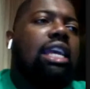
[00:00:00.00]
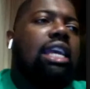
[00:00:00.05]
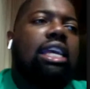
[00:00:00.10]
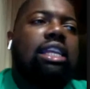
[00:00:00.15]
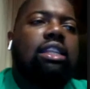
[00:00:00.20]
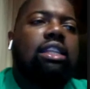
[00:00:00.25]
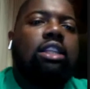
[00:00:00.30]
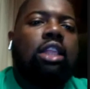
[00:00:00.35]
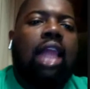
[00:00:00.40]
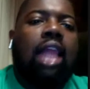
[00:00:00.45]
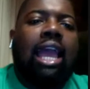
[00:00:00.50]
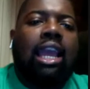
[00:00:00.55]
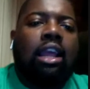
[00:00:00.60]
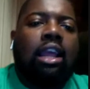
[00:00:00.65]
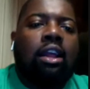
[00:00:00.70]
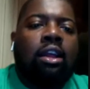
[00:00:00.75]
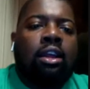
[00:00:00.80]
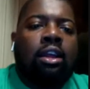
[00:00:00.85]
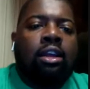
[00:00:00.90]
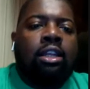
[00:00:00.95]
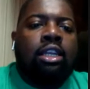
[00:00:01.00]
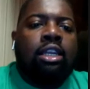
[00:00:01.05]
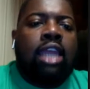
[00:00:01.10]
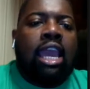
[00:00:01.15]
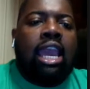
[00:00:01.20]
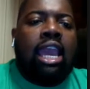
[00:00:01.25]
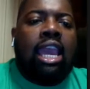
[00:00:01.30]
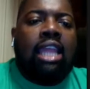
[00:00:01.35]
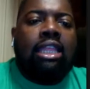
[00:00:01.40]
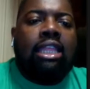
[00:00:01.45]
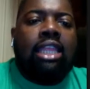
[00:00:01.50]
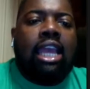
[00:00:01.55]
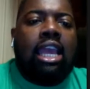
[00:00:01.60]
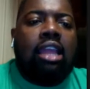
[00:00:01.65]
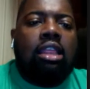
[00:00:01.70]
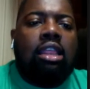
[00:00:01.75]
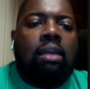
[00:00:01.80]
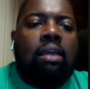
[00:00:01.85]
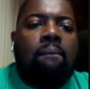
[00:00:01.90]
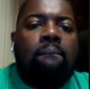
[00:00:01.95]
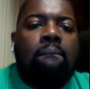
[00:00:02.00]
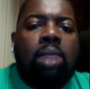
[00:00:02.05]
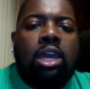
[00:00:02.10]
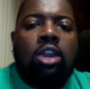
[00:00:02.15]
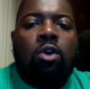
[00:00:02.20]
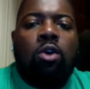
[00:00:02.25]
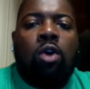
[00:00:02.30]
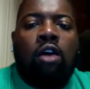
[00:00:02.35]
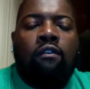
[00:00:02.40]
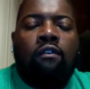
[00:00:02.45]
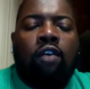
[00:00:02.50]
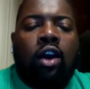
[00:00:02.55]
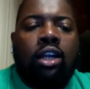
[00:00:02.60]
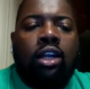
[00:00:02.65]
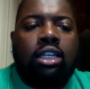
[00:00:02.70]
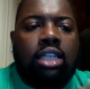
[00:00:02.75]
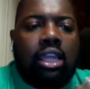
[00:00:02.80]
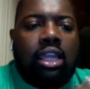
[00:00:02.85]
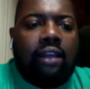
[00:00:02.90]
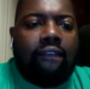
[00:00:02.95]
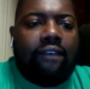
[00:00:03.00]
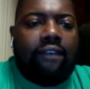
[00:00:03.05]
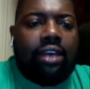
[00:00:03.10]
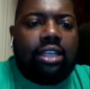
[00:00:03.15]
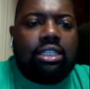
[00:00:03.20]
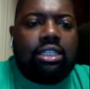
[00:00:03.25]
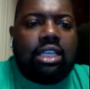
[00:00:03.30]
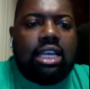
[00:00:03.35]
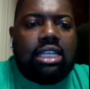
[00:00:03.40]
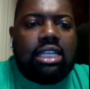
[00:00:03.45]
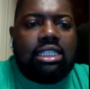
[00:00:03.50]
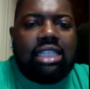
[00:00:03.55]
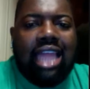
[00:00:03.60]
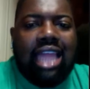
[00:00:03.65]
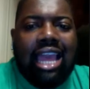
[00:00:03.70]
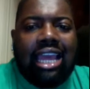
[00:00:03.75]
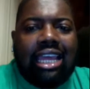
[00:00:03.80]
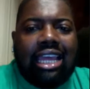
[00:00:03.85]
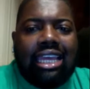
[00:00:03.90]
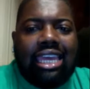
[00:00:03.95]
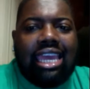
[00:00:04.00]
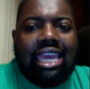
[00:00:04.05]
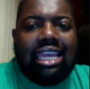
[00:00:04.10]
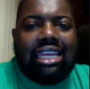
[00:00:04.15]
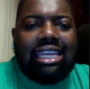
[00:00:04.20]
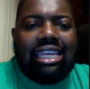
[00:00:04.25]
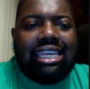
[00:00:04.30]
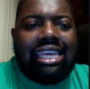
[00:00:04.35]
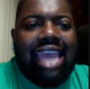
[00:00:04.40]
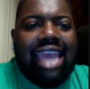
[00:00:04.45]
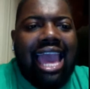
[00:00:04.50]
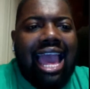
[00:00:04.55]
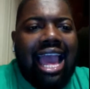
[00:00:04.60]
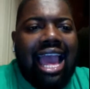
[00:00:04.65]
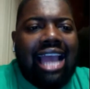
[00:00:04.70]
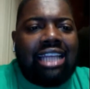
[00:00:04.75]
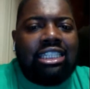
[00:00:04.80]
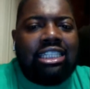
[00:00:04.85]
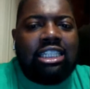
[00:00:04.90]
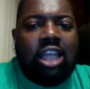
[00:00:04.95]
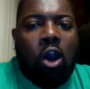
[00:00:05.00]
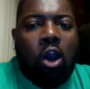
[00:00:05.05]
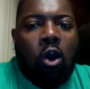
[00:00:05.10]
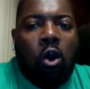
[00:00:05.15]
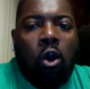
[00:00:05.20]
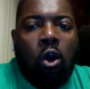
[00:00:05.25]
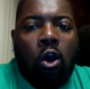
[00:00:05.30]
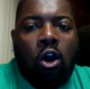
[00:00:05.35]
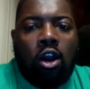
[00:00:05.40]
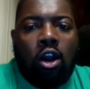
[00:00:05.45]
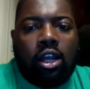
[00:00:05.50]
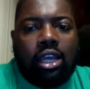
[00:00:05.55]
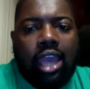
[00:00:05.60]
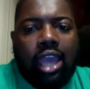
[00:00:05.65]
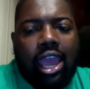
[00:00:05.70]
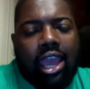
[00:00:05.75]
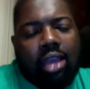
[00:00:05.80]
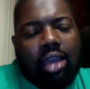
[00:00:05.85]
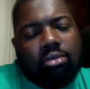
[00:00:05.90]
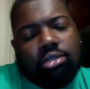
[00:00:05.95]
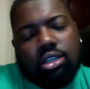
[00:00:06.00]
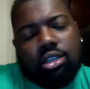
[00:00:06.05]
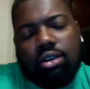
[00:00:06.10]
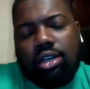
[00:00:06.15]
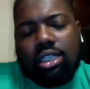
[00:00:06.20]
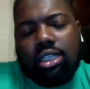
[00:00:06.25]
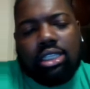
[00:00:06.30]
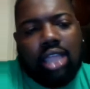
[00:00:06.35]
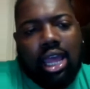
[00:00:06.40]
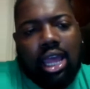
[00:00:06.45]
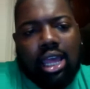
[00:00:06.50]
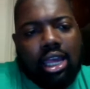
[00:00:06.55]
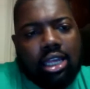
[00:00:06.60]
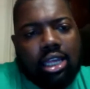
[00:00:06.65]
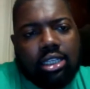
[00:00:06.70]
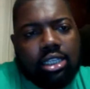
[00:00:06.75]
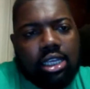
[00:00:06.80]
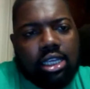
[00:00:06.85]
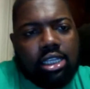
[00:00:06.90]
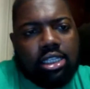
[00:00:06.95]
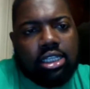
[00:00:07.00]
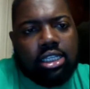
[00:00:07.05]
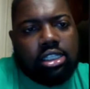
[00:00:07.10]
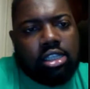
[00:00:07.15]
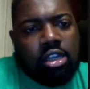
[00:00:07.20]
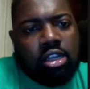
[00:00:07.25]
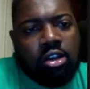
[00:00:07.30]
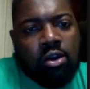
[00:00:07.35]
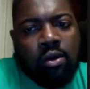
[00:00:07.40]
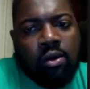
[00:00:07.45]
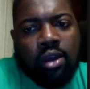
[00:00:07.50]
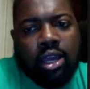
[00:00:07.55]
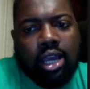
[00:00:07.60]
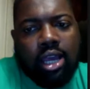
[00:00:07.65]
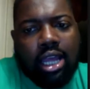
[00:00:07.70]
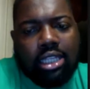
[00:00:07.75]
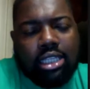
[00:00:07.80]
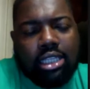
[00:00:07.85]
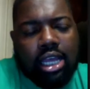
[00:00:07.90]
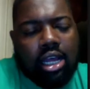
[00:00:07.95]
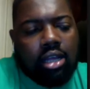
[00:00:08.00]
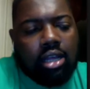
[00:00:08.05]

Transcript: It like the middle of our defense is like getting gashed all game. So it's like it's just annoying at times.